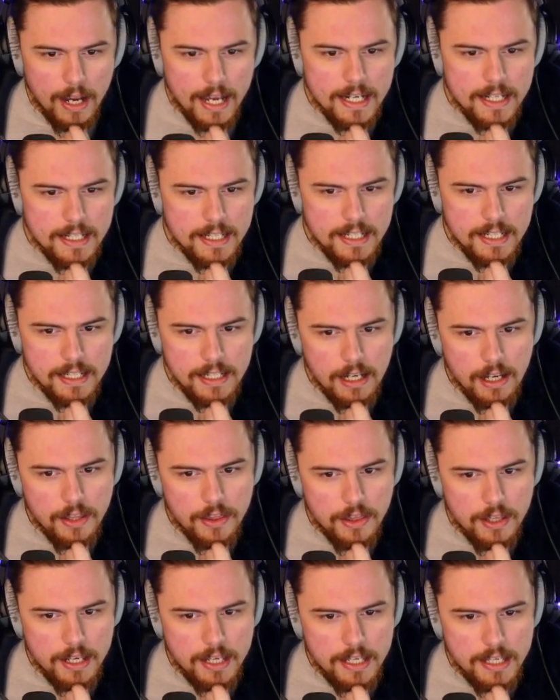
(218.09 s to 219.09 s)
Ending
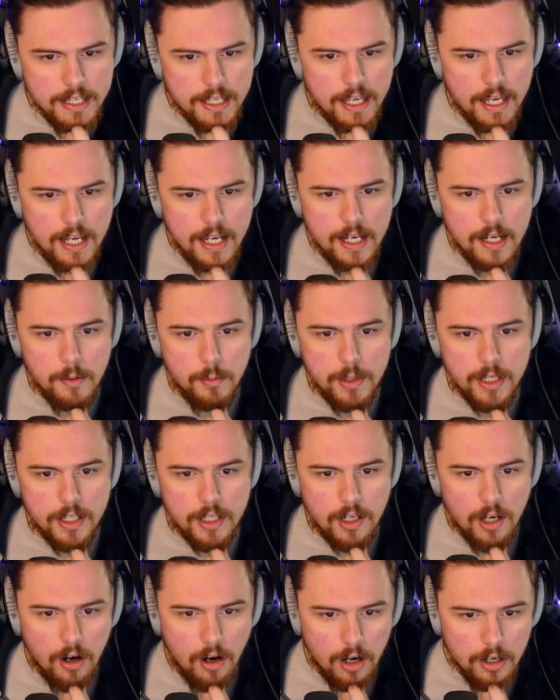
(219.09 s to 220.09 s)
the year, we
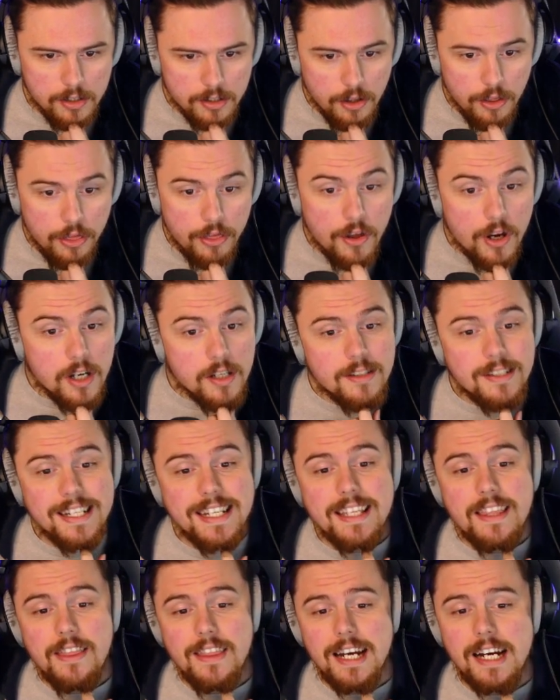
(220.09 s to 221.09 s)
got
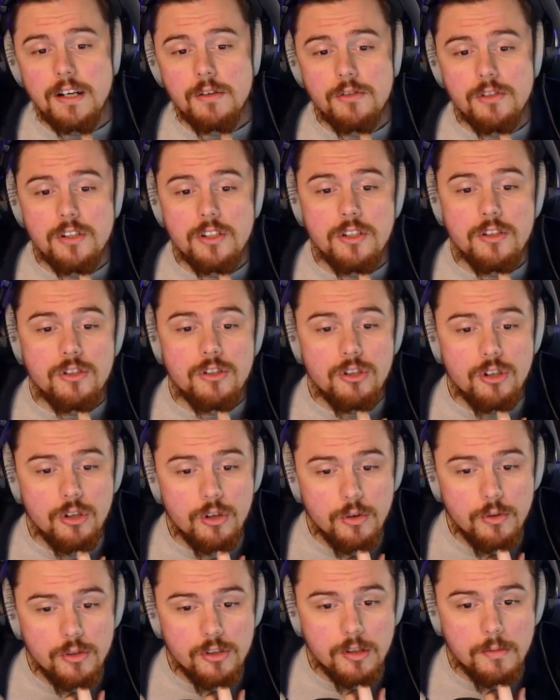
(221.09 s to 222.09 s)

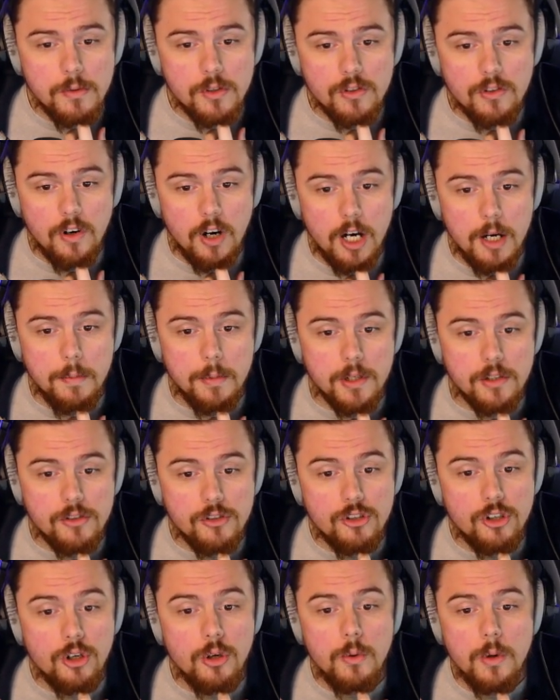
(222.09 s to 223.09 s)
13,002 subscribers,
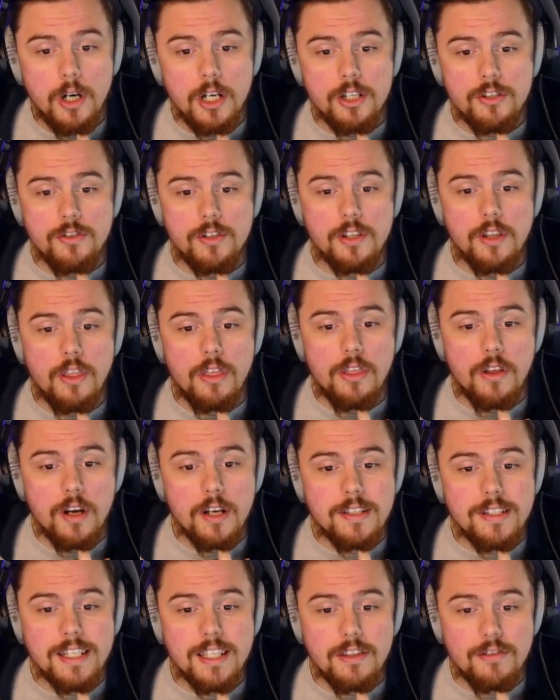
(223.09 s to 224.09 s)

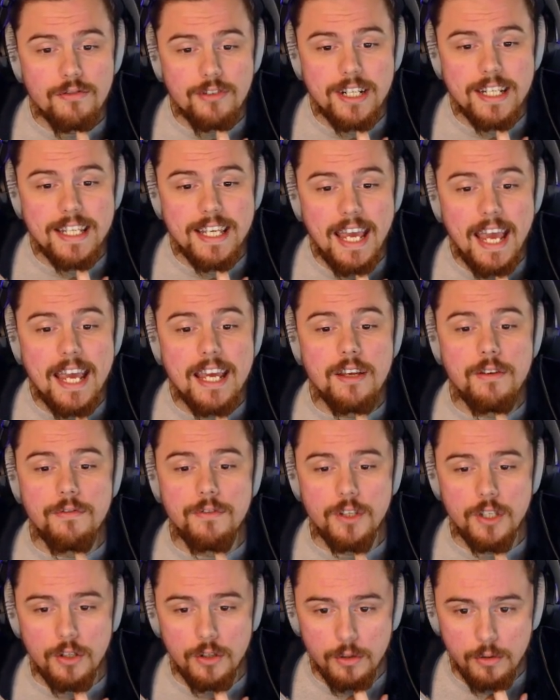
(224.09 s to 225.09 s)
233k
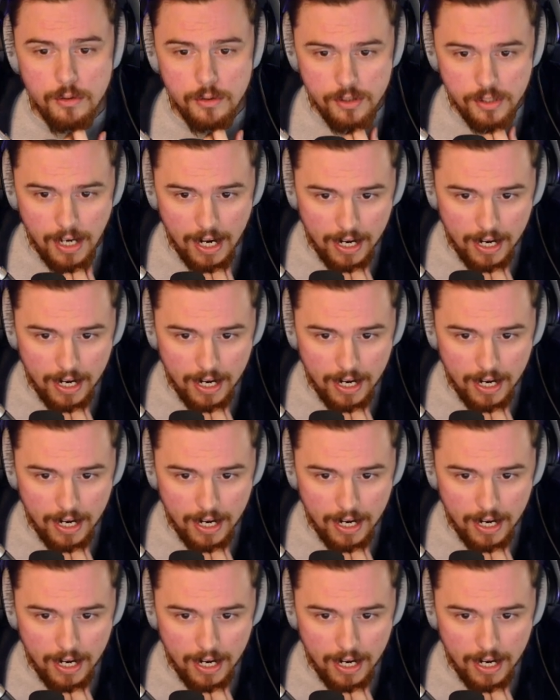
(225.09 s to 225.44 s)
views,